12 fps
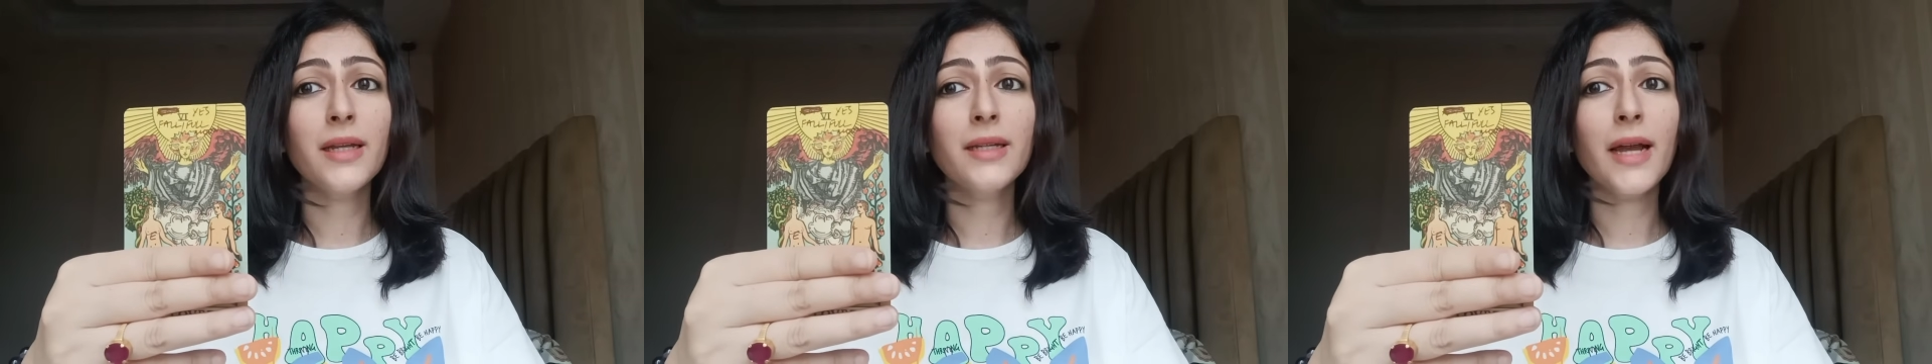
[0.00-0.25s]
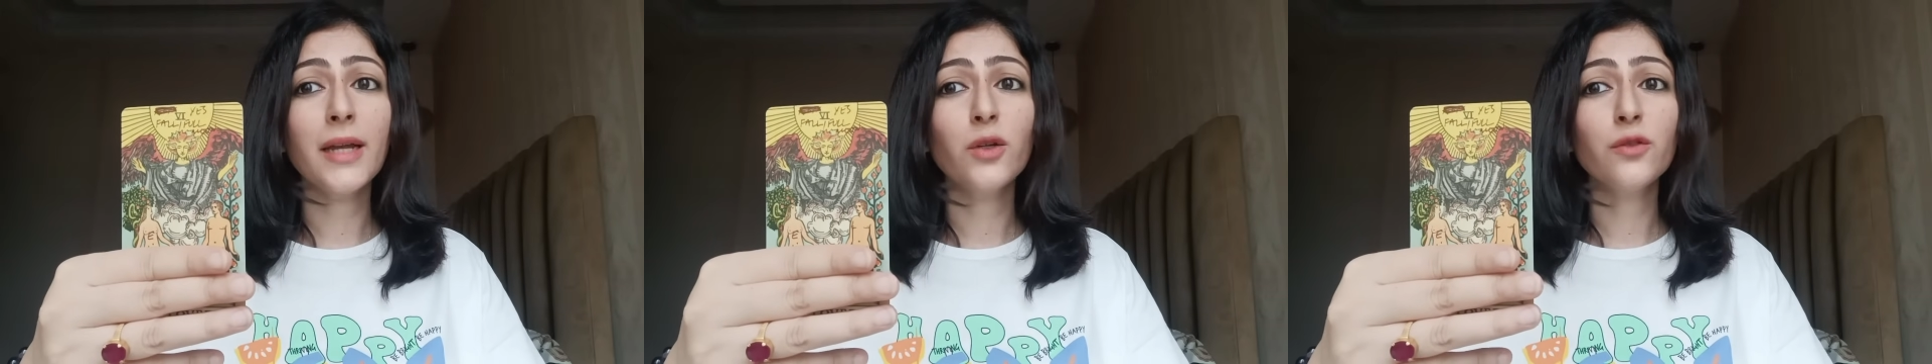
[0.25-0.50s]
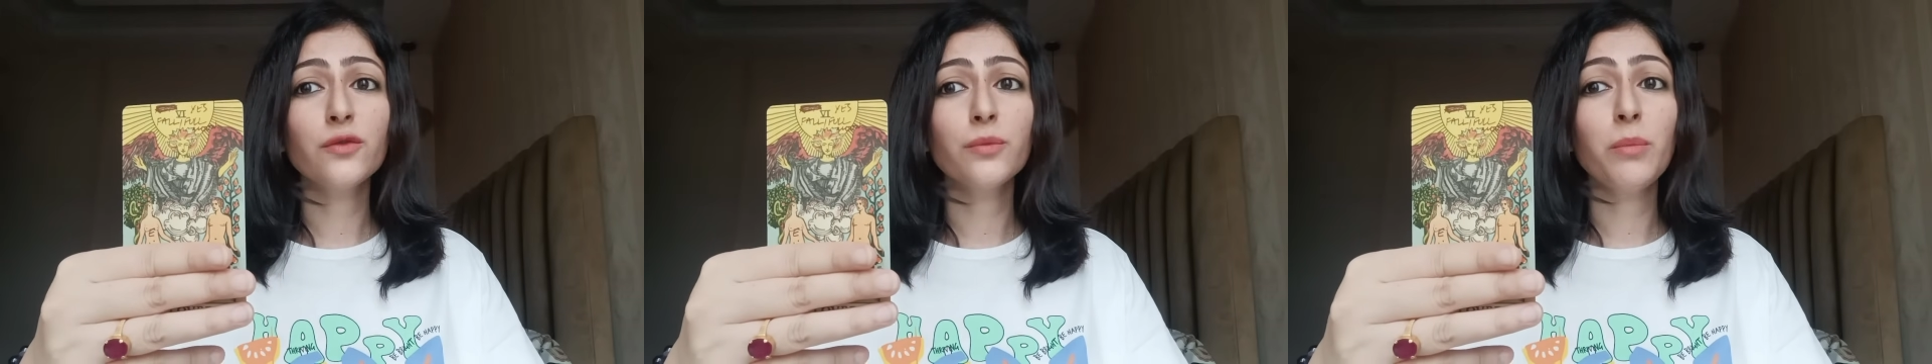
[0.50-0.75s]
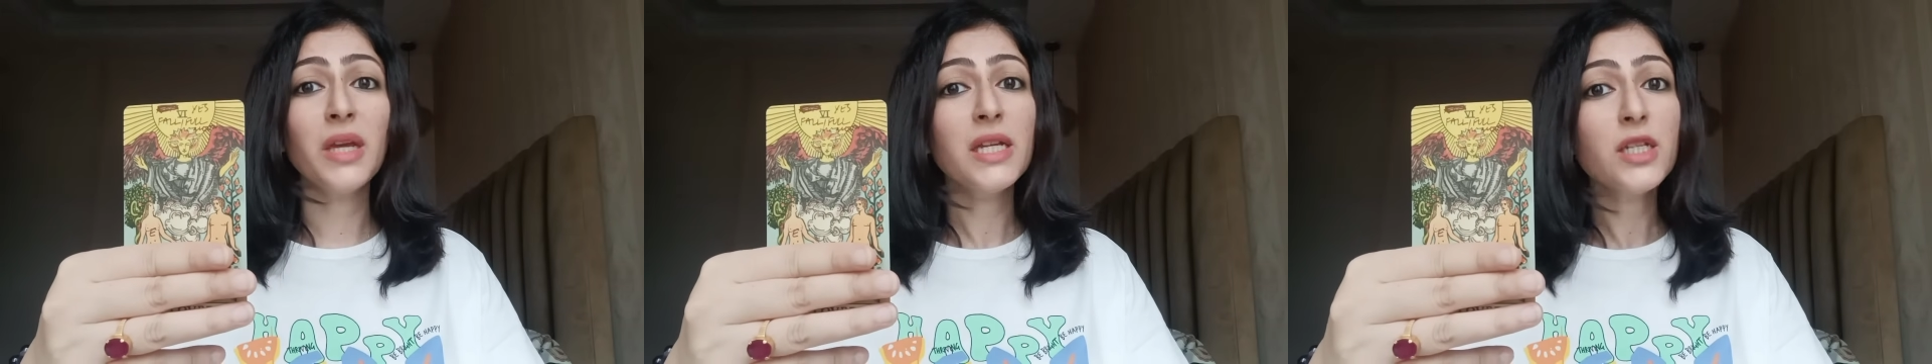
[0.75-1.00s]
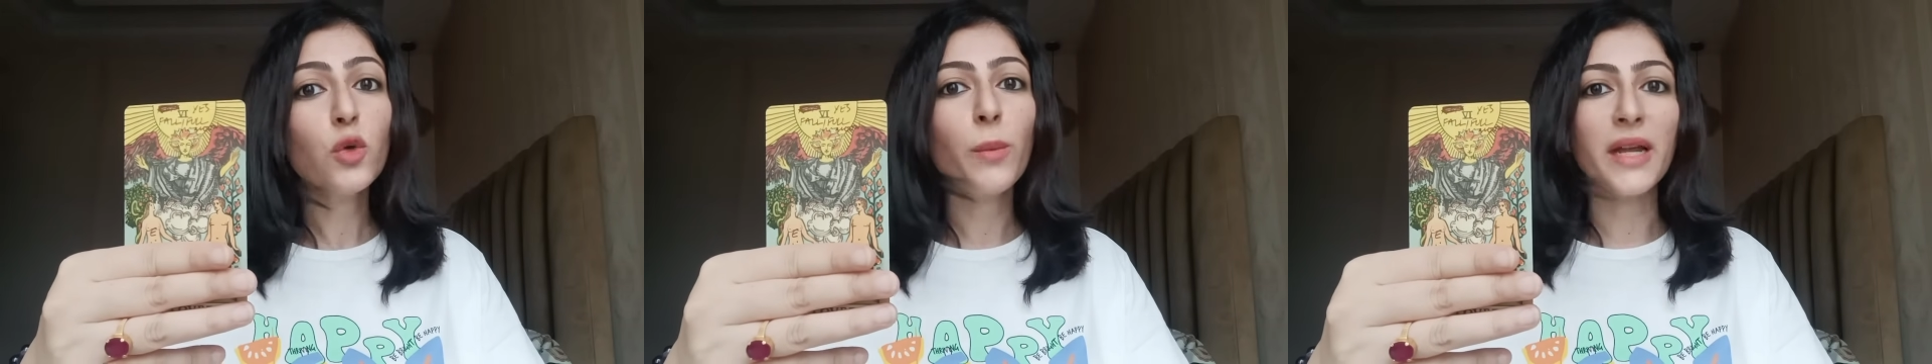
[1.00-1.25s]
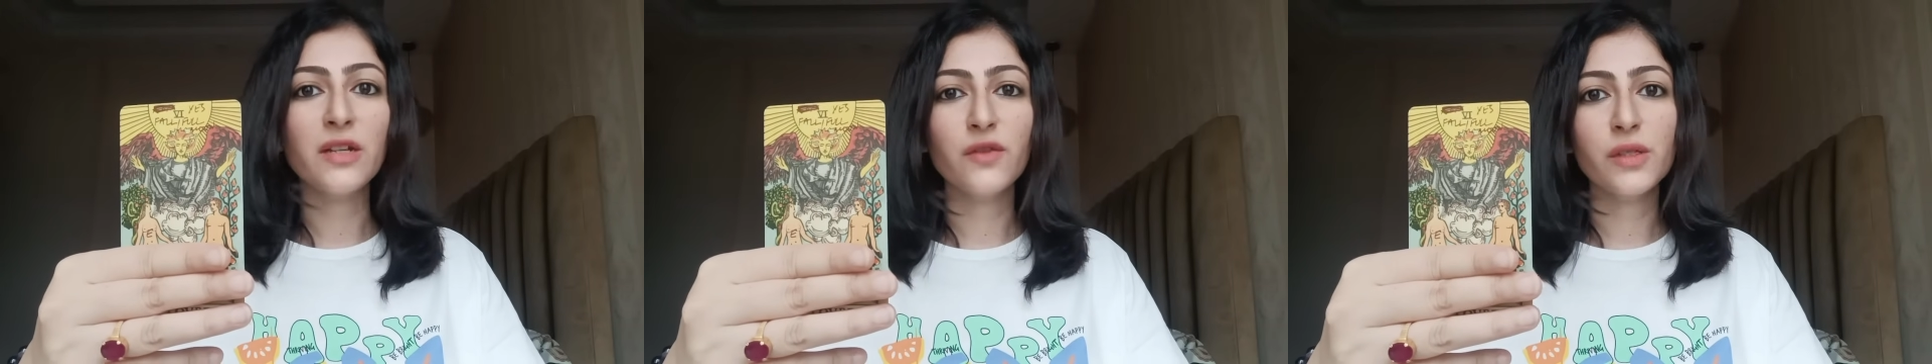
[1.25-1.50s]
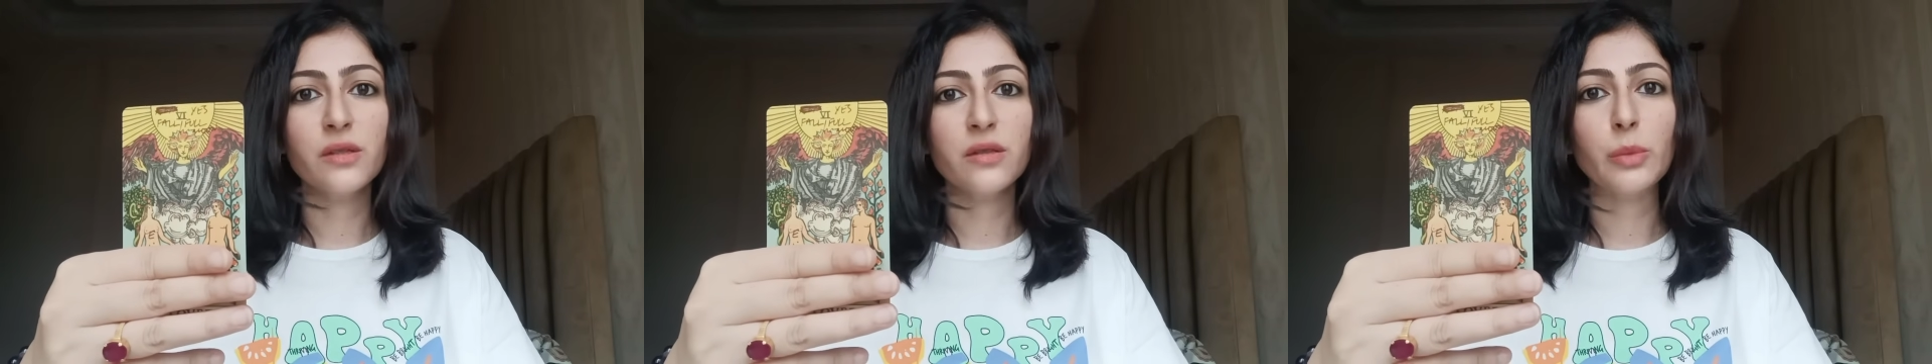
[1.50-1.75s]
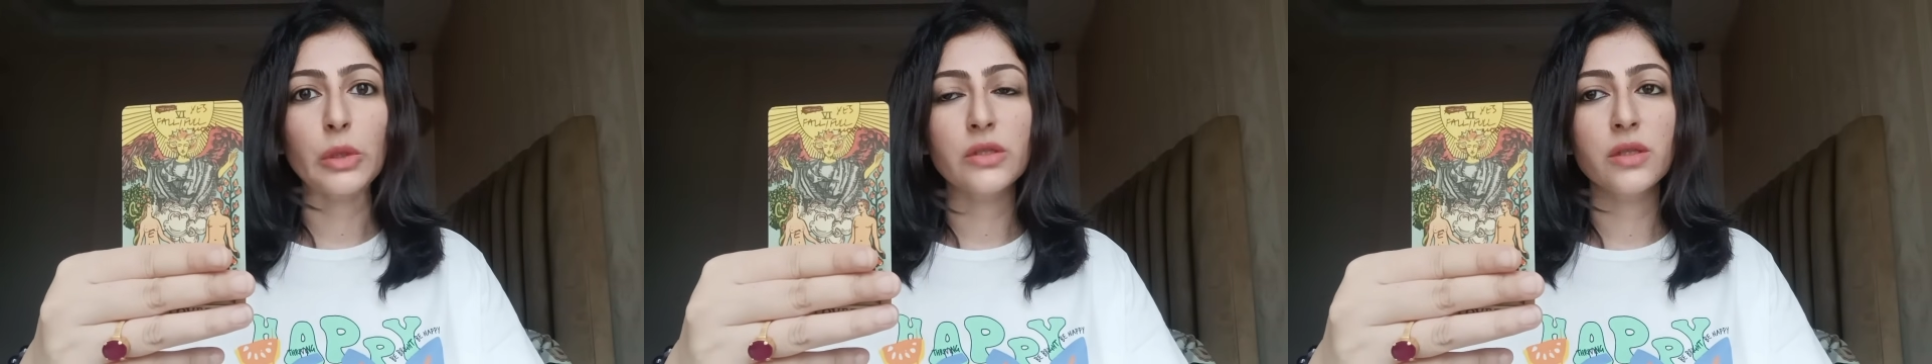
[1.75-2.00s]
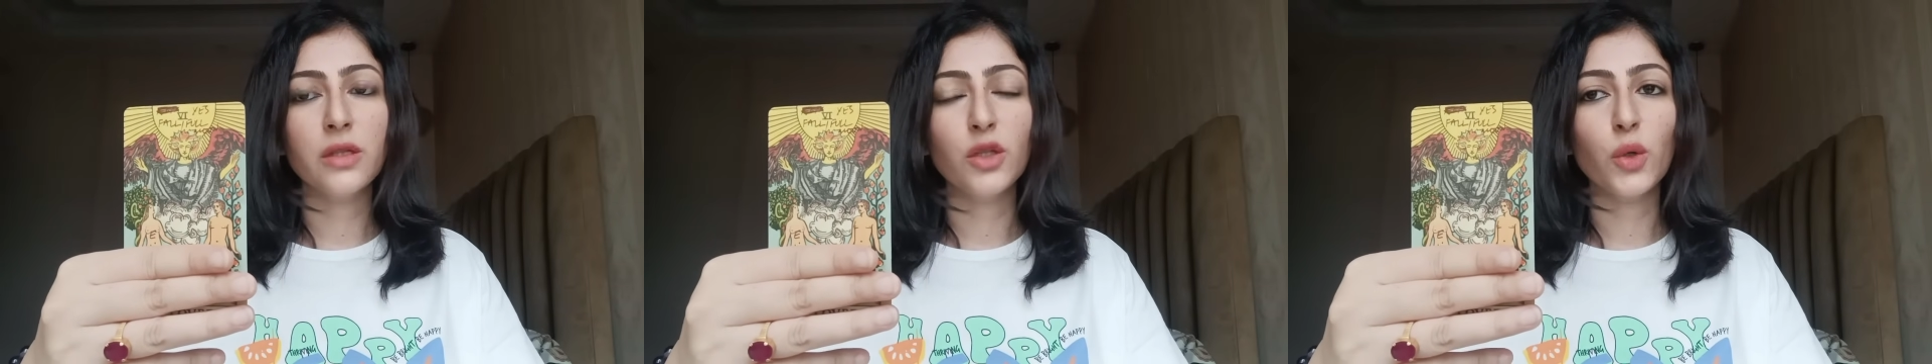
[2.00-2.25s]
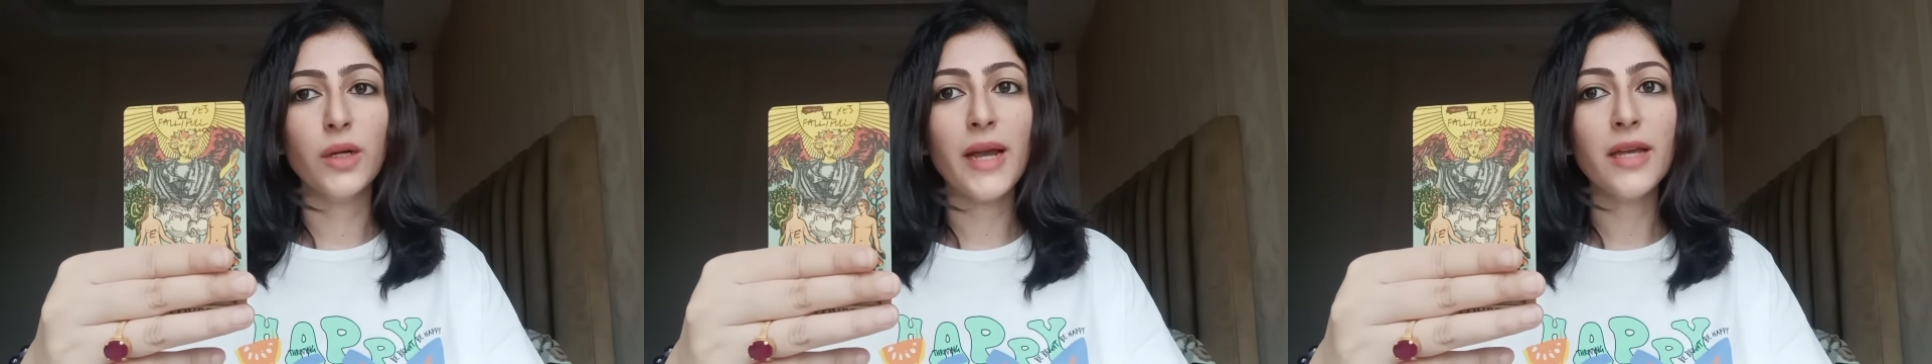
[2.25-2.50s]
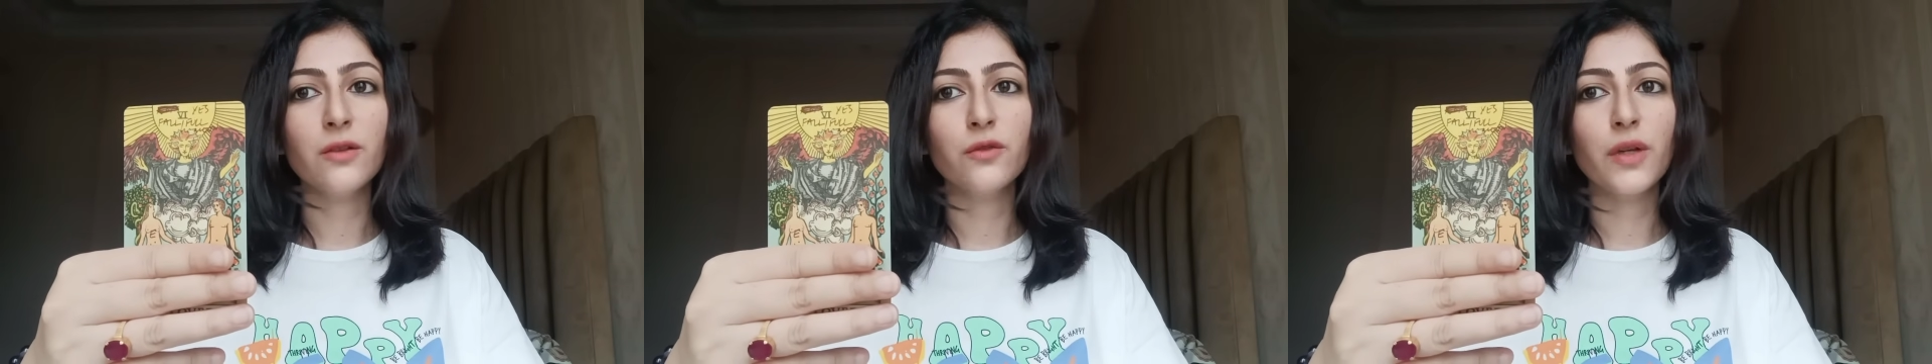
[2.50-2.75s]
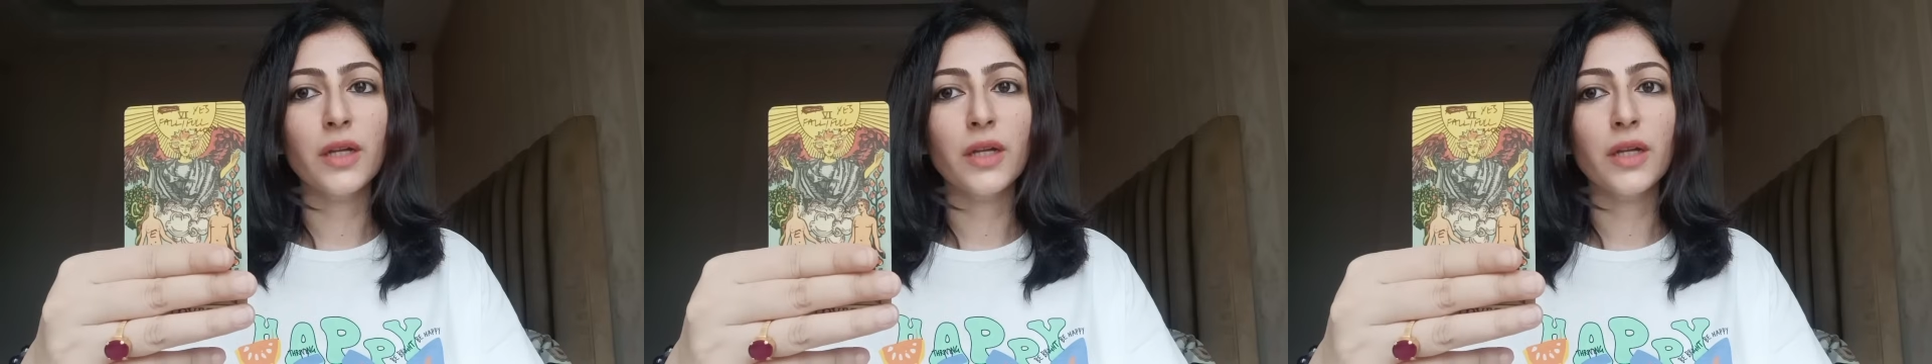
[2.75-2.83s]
it kind of made you manifest this person in your life,